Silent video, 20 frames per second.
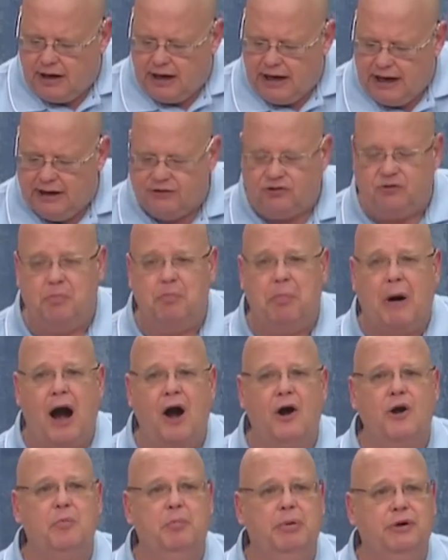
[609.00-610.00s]
it's
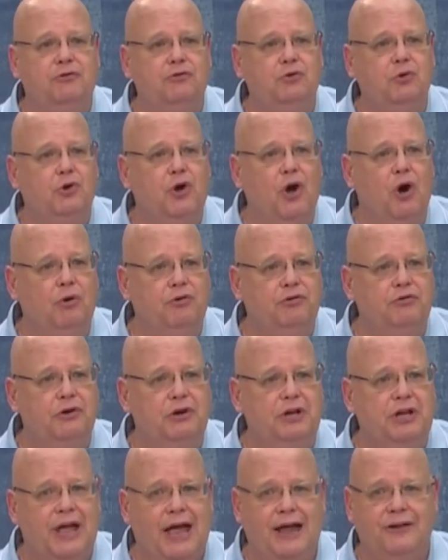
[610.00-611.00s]
Barnabas who goes
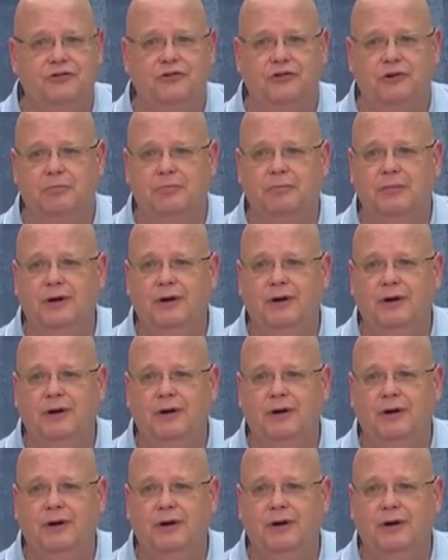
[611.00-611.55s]
and gets him